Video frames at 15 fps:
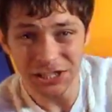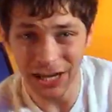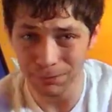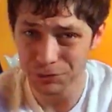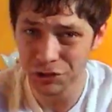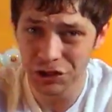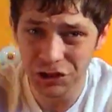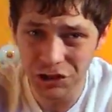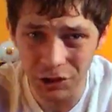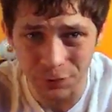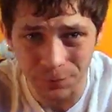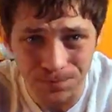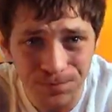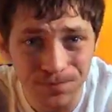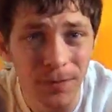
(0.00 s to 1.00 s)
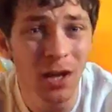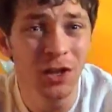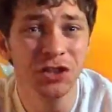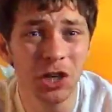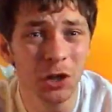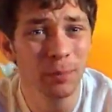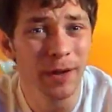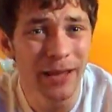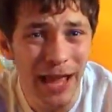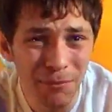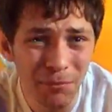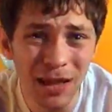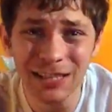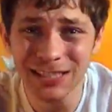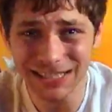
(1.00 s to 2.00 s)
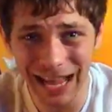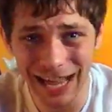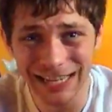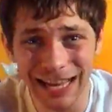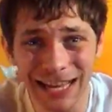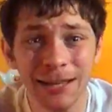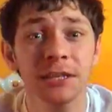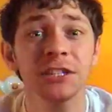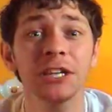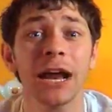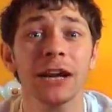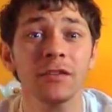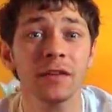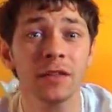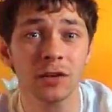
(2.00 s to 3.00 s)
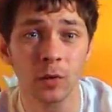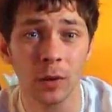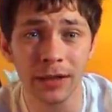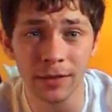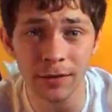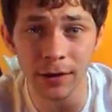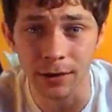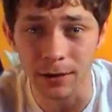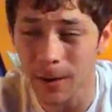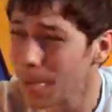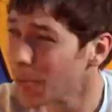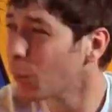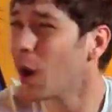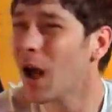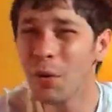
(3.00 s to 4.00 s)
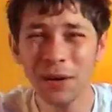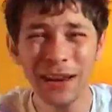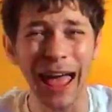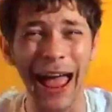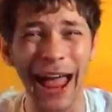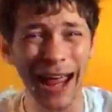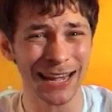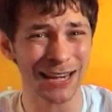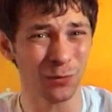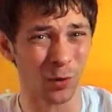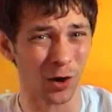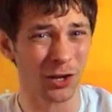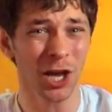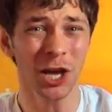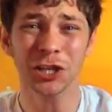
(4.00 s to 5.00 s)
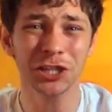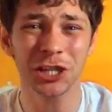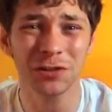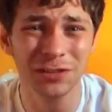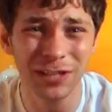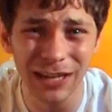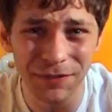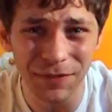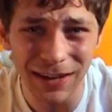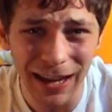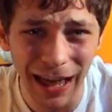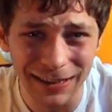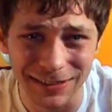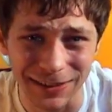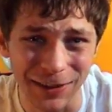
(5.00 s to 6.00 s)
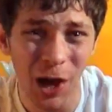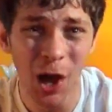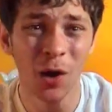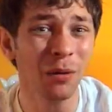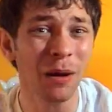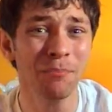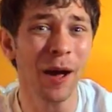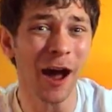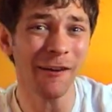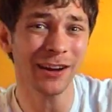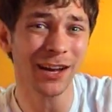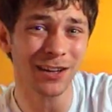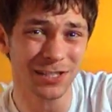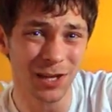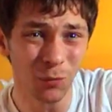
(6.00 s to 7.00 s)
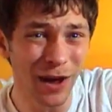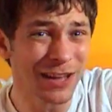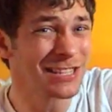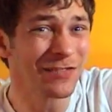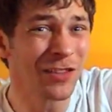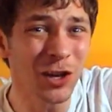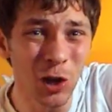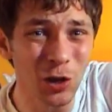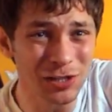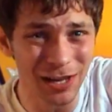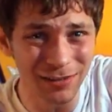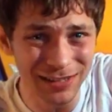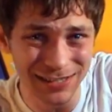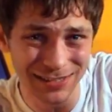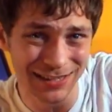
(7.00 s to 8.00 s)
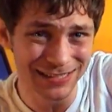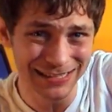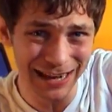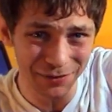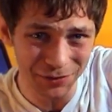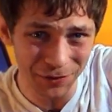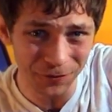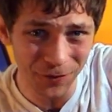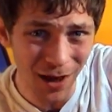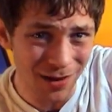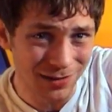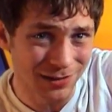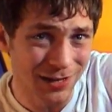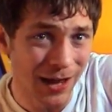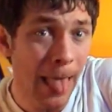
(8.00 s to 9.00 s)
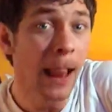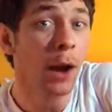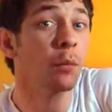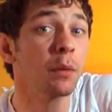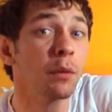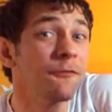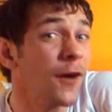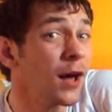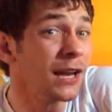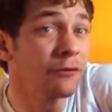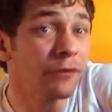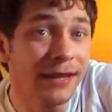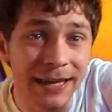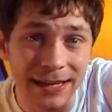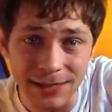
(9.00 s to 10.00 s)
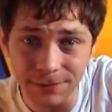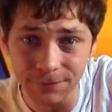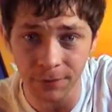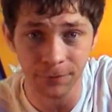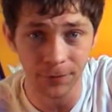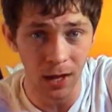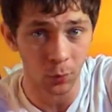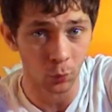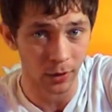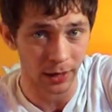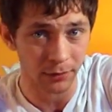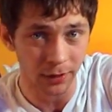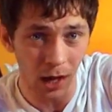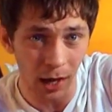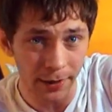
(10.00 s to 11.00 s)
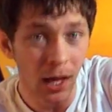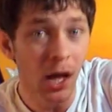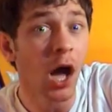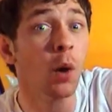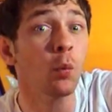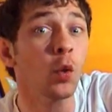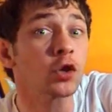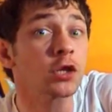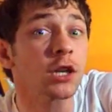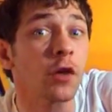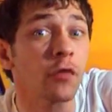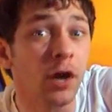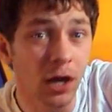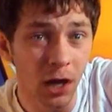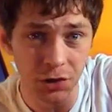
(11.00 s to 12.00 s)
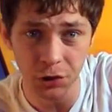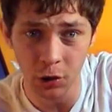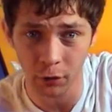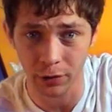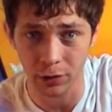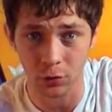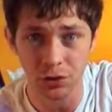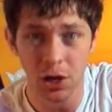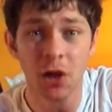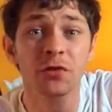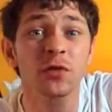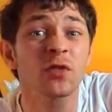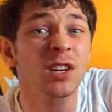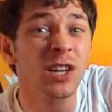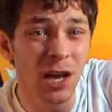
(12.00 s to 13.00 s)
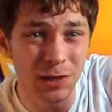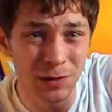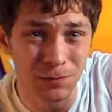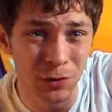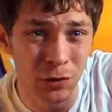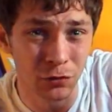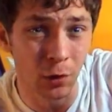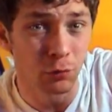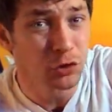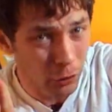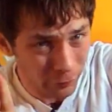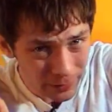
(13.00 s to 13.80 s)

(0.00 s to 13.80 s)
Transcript: Chapter 2, 2 p.m, Saturday, January the 23rd. Why would anyone choose to live in London when paradise awaits in the not-so-distant south of France? We were finally released from Flight 109 and walked along the glass corridors through the customs control,